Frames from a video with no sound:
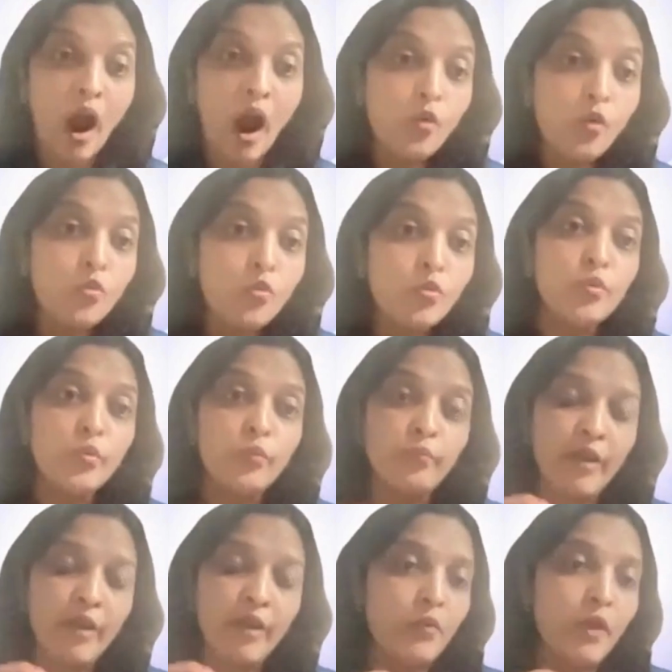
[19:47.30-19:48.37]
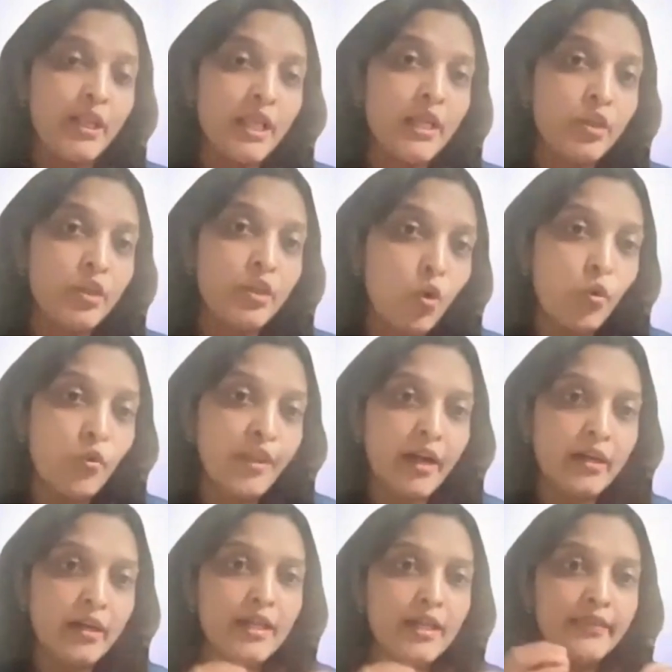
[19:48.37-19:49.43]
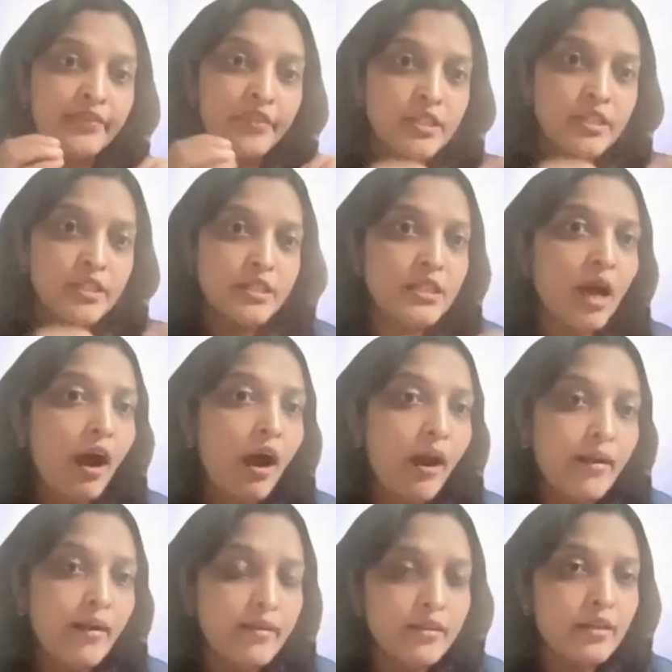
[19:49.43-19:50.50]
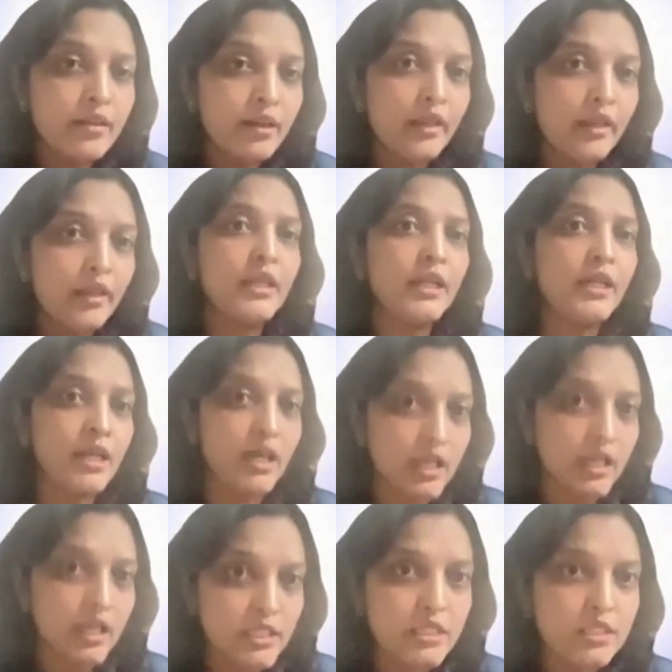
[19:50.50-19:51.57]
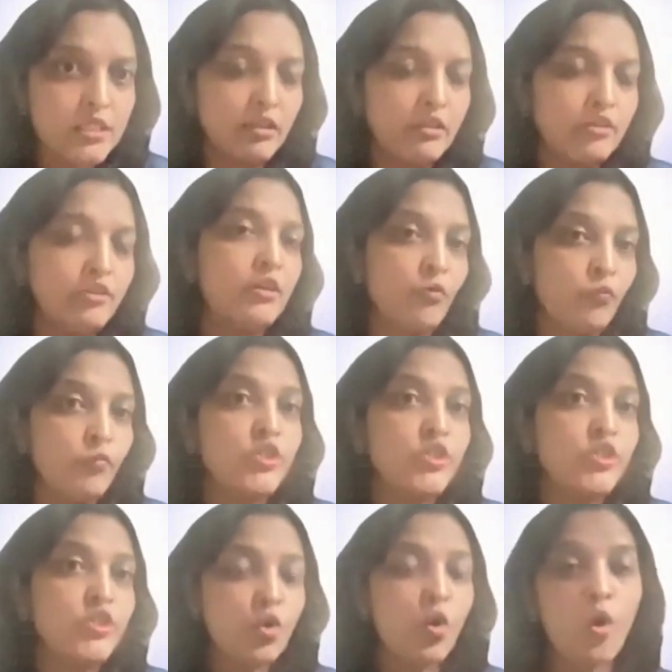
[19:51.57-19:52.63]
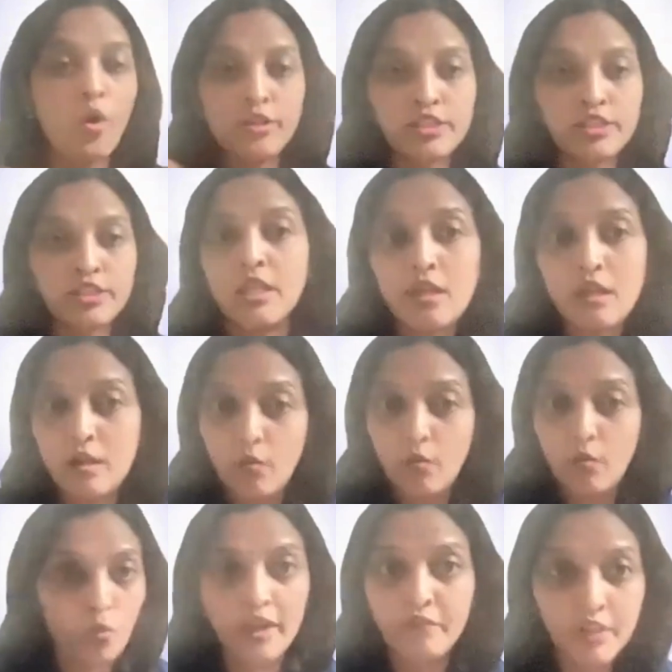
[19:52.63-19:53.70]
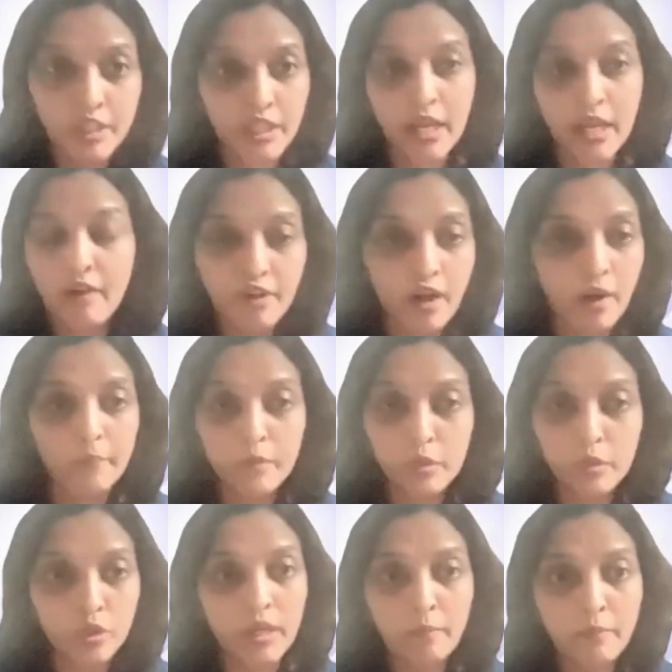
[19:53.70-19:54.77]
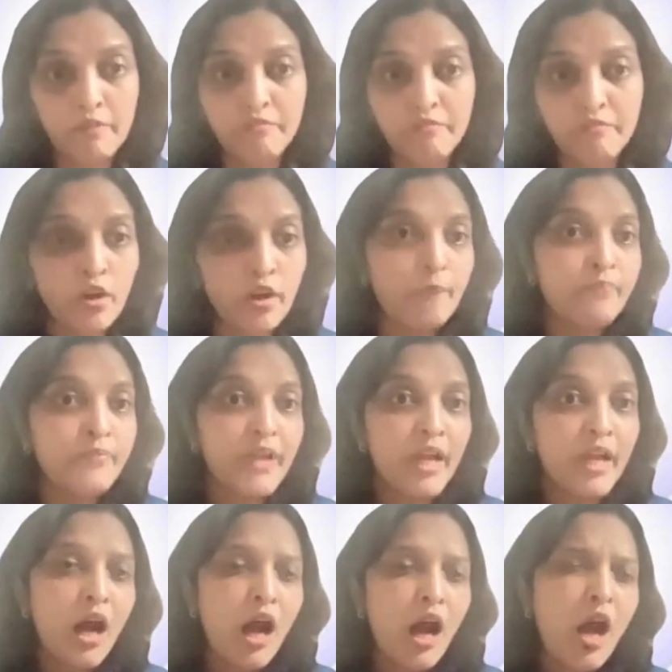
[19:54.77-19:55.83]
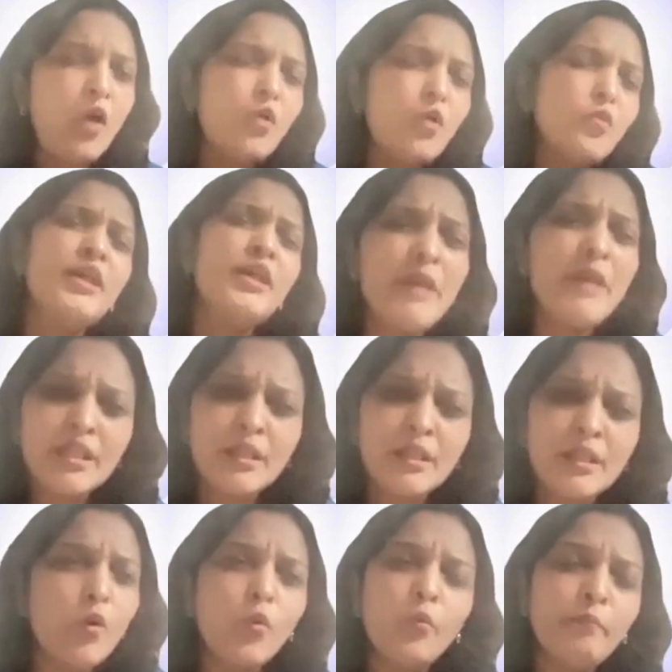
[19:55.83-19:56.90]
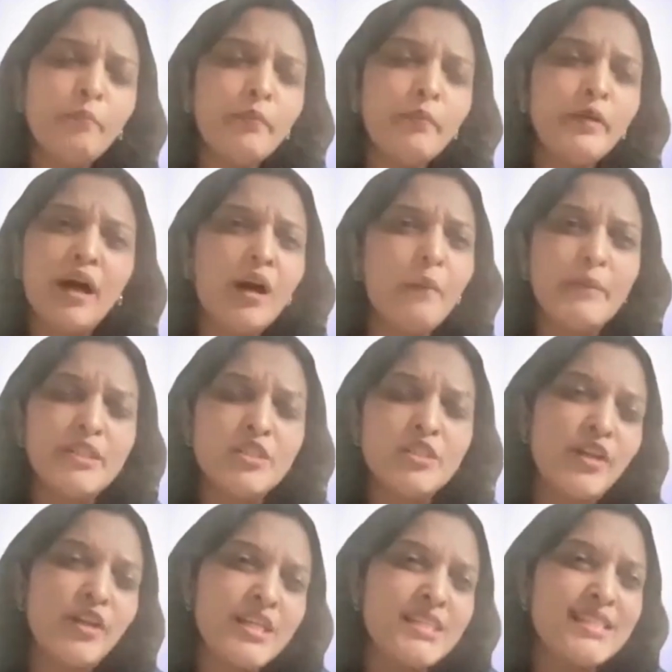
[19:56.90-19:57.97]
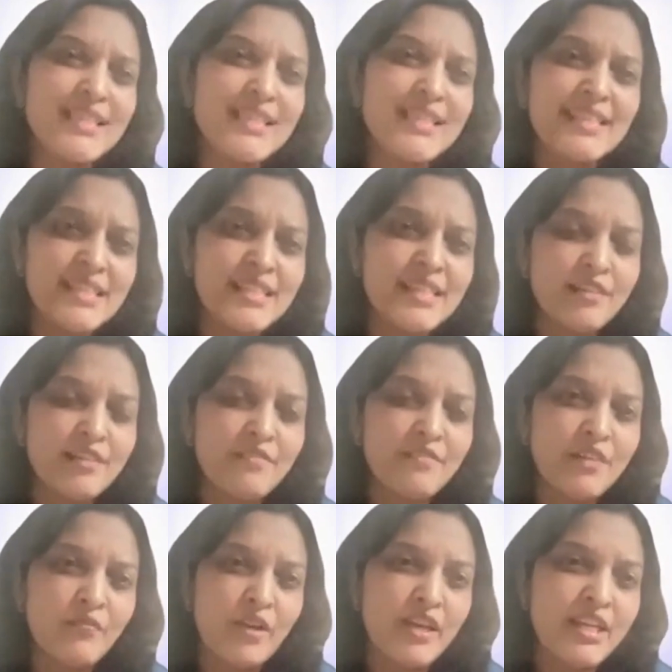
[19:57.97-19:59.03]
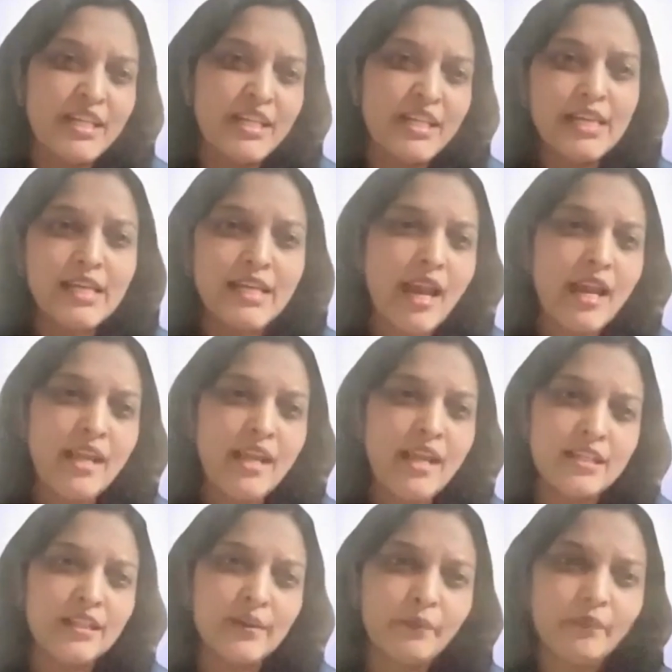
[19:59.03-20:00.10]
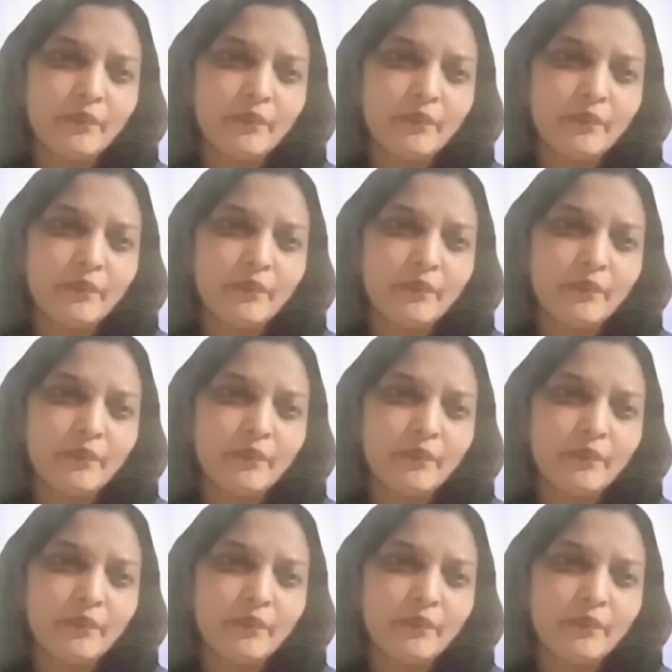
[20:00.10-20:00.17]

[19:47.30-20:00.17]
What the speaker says: How do, when they know that this is the underlying concern which is causing whatever they have come to therapy for, how do they make them open up? It's very sensitive and very delicate.